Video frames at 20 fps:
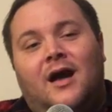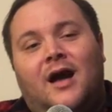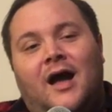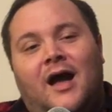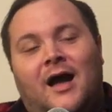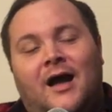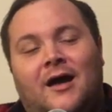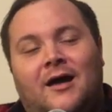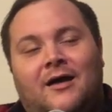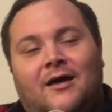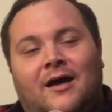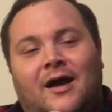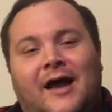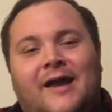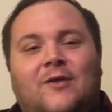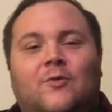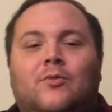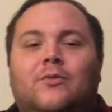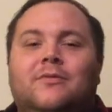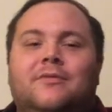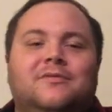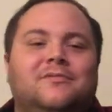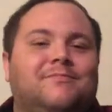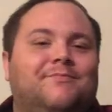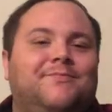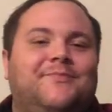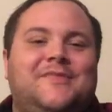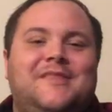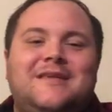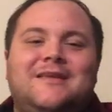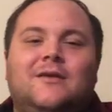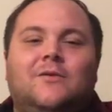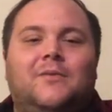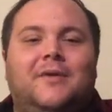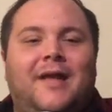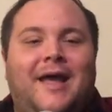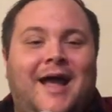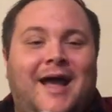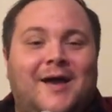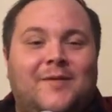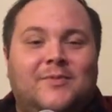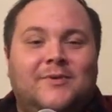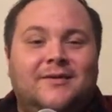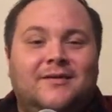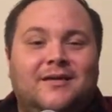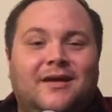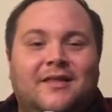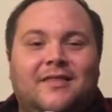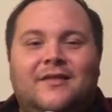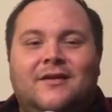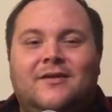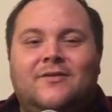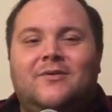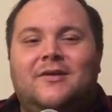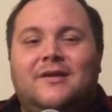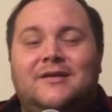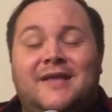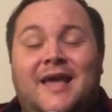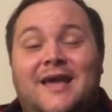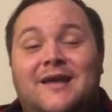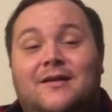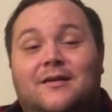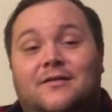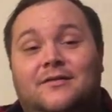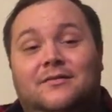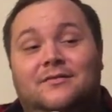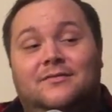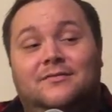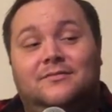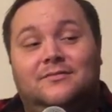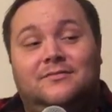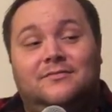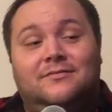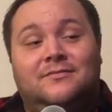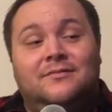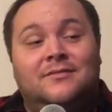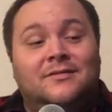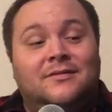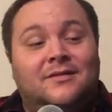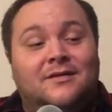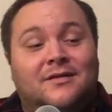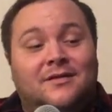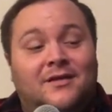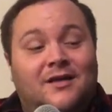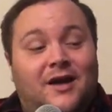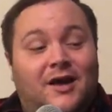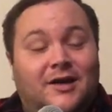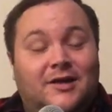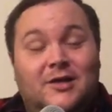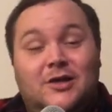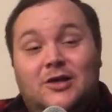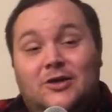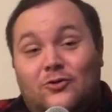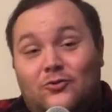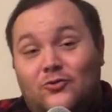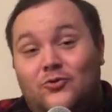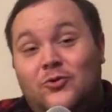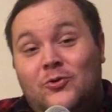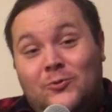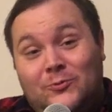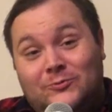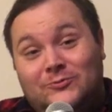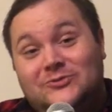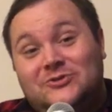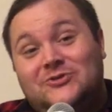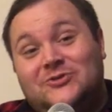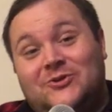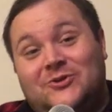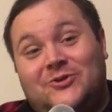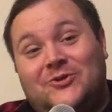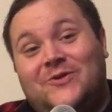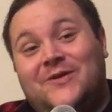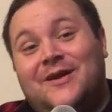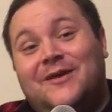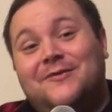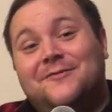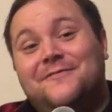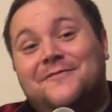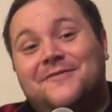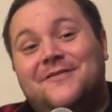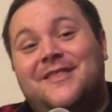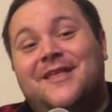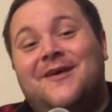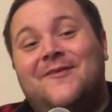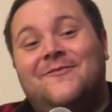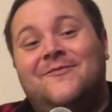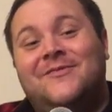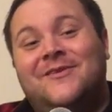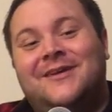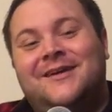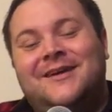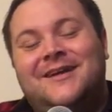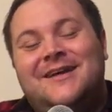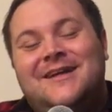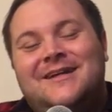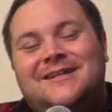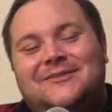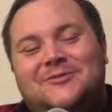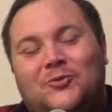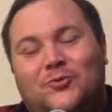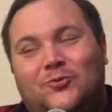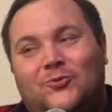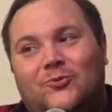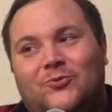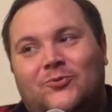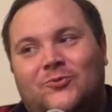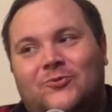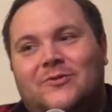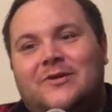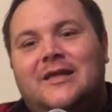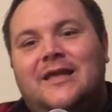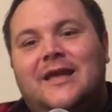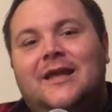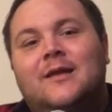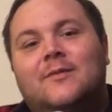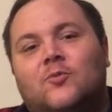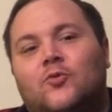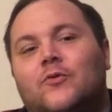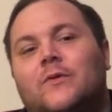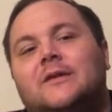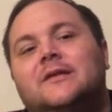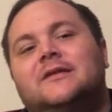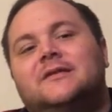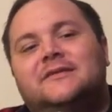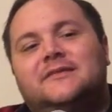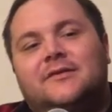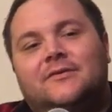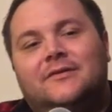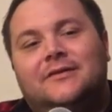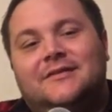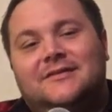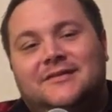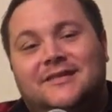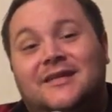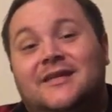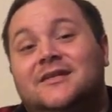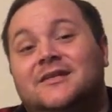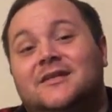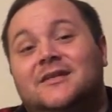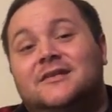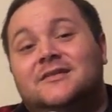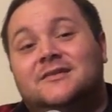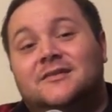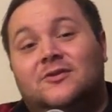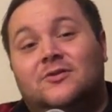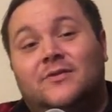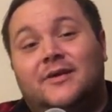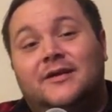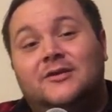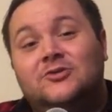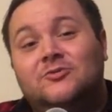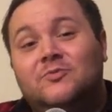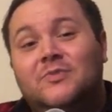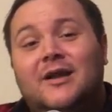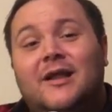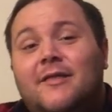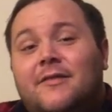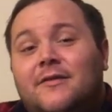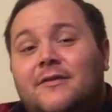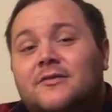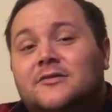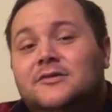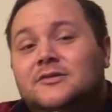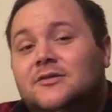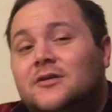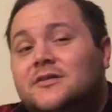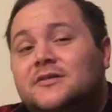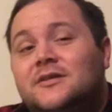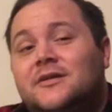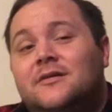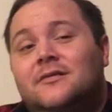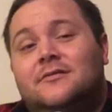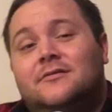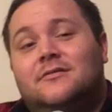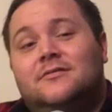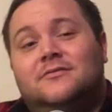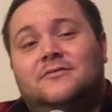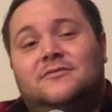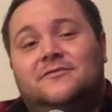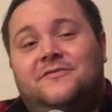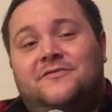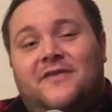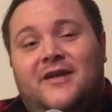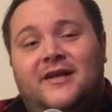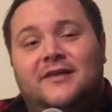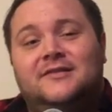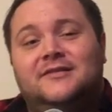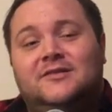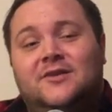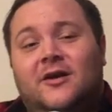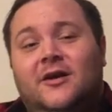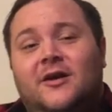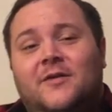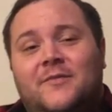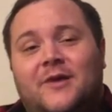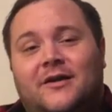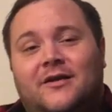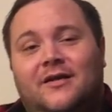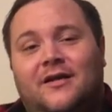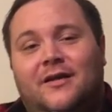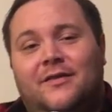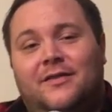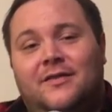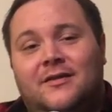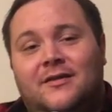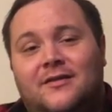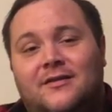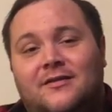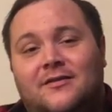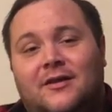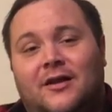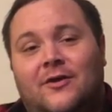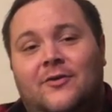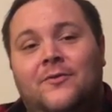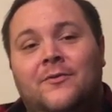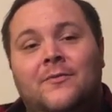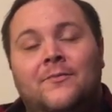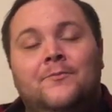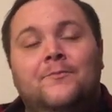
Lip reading: I don't think it would happen. I think it would take a huge turnaround for them to get him really seriously into consideration, but I think you'll start to hear fans talk about it. I think, you know,